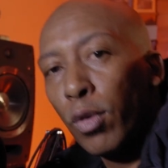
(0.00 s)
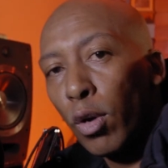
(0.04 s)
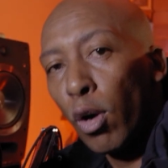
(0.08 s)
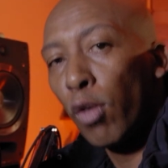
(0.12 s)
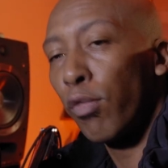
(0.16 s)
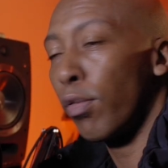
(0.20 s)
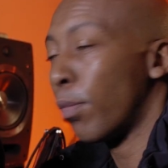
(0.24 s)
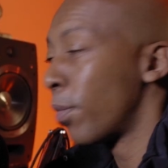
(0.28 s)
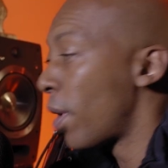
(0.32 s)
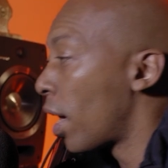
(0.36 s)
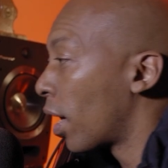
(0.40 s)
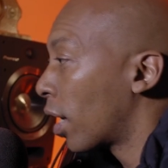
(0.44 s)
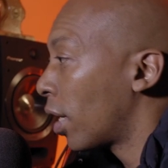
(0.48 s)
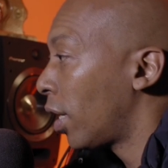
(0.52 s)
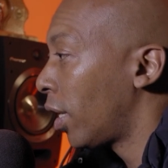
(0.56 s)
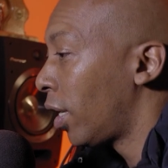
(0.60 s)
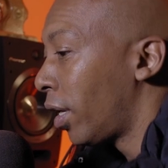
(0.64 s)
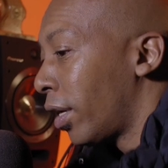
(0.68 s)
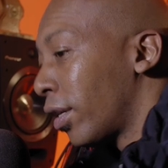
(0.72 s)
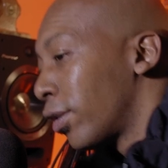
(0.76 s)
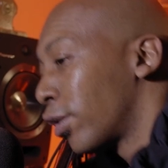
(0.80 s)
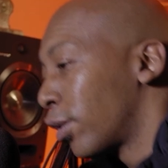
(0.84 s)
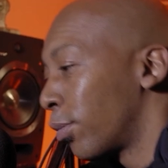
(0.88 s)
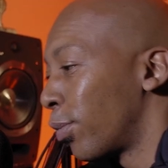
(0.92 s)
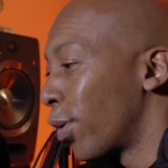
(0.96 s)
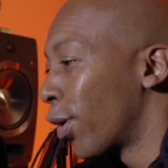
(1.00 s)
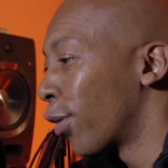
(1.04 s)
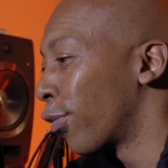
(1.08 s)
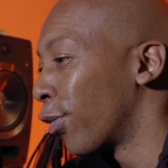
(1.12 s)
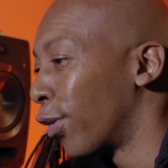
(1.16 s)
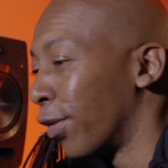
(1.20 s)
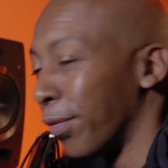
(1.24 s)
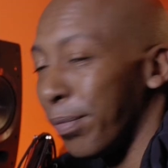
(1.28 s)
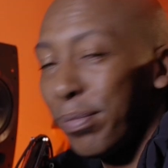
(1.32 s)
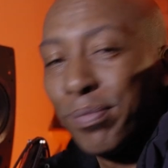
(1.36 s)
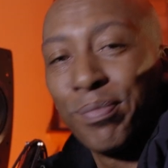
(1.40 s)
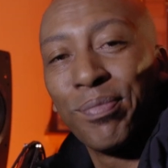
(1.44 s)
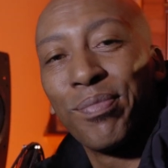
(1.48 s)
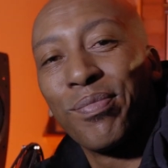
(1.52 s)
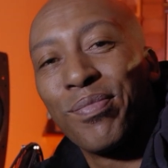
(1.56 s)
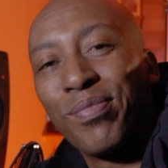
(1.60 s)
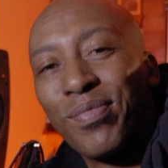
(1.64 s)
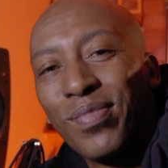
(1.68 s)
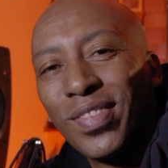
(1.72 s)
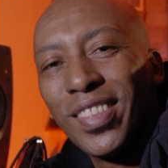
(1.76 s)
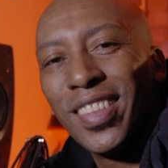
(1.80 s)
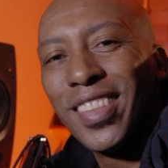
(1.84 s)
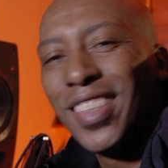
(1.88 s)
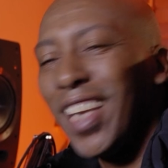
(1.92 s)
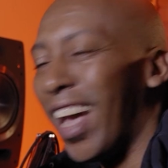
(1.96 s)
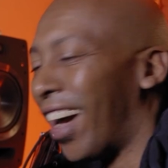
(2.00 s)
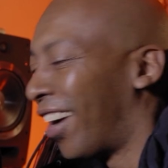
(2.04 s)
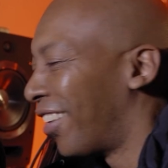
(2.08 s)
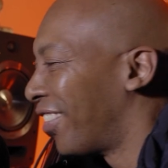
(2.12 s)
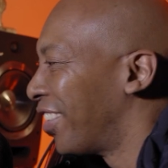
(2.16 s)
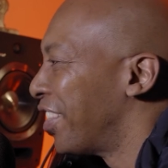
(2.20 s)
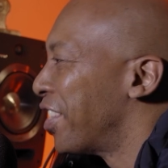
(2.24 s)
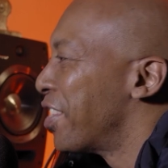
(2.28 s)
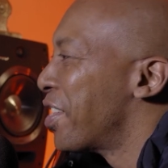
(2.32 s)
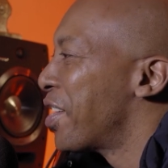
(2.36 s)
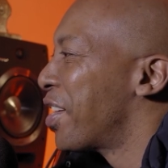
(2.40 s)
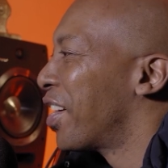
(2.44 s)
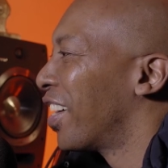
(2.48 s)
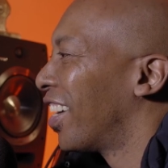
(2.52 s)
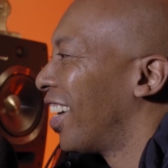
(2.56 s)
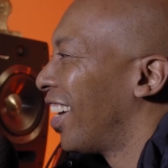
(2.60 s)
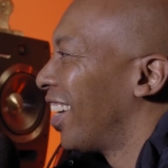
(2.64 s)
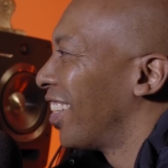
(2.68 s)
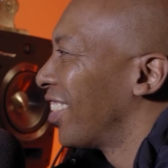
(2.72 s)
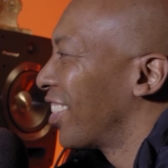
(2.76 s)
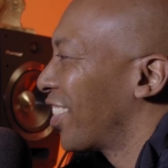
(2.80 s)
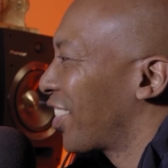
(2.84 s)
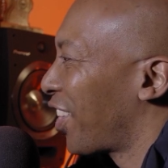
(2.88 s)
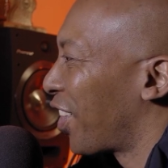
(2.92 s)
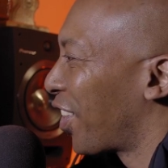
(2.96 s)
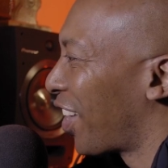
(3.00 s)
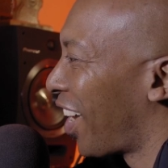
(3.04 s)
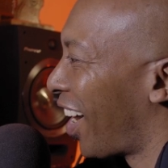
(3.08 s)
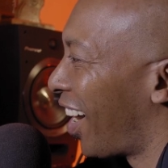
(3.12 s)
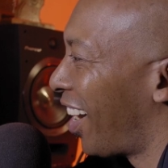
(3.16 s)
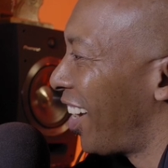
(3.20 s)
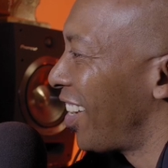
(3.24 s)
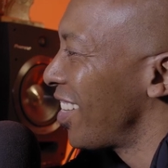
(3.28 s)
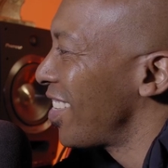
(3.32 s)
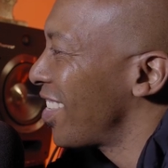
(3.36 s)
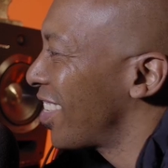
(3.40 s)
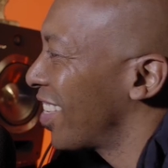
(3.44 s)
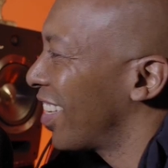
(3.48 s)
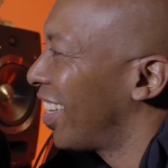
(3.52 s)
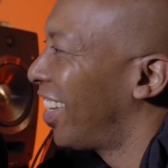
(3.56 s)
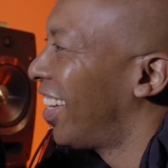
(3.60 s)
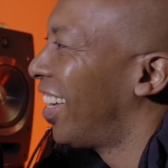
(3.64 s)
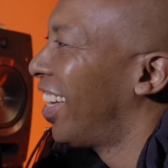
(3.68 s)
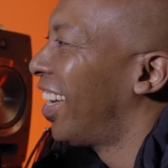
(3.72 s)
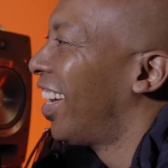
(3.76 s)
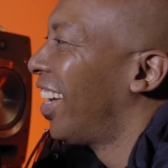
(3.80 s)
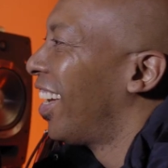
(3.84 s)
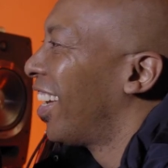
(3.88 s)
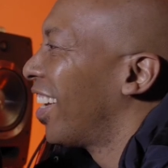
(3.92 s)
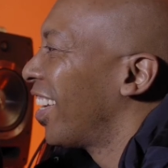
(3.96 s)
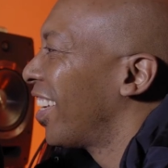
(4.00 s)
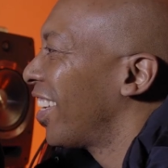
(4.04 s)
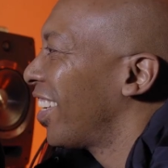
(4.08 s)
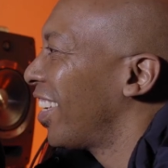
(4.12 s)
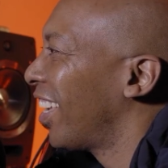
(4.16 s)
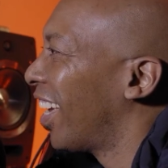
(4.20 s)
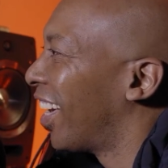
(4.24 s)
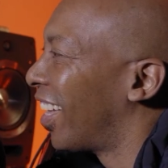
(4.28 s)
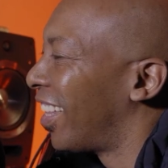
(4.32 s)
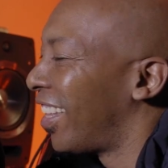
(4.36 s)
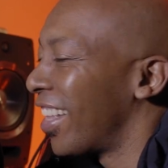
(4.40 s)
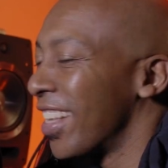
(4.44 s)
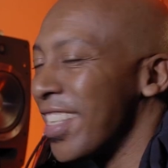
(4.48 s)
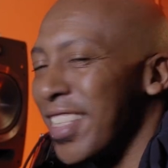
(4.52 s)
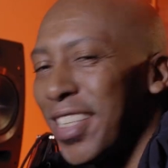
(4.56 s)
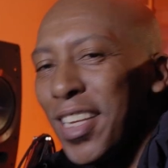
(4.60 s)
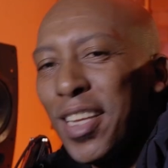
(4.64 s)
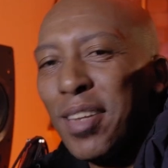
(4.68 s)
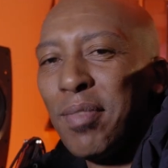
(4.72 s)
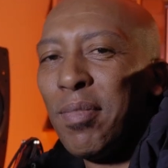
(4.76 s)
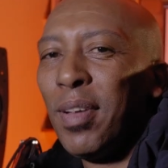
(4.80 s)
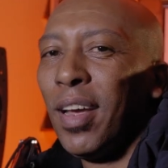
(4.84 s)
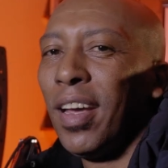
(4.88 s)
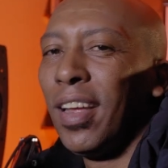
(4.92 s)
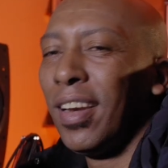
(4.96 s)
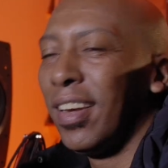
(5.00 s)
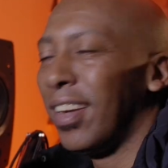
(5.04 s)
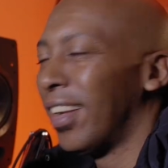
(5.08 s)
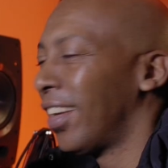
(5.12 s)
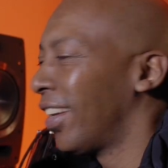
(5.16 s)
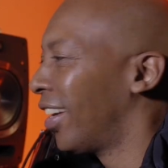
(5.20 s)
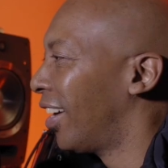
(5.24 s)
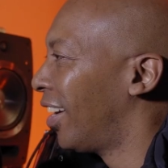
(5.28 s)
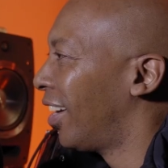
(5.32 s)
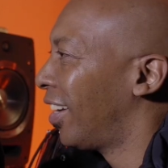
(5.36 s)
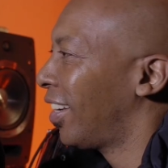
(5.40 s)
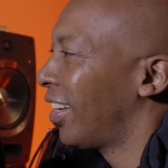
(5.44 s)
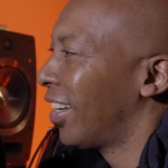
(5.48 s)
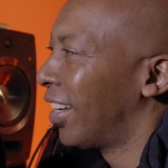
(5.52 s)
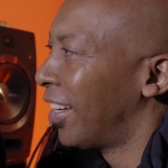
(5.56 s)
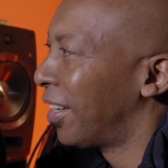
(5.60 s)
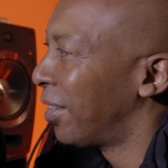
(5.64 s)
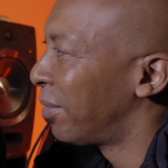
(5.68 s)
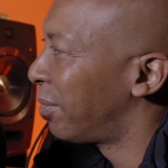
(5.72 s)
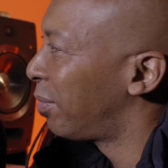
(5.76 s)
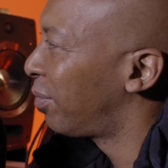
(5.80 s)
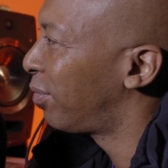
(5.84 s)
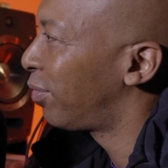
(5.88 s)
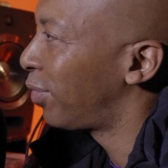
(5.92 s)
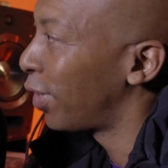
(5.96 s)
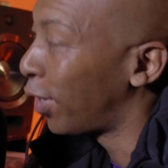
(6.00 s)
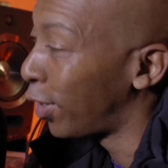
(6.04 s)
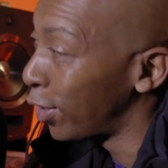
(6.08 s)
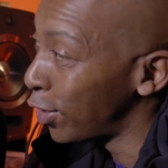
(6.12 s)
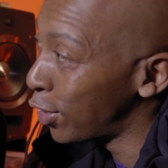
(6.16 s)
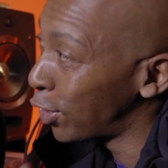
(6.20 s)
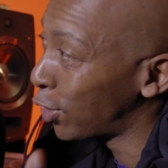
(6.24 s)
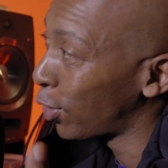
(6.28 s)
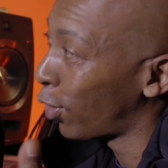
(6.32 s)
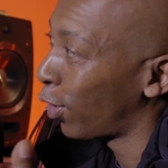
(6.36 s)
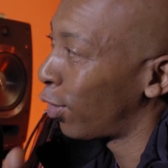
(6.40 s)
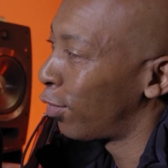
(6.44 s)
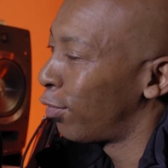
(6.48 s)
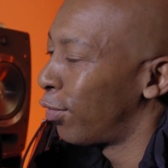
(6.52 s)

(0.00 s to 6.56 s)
go from ugly to beautiful. Yeah. So guys, yeah, that's it, man. A very short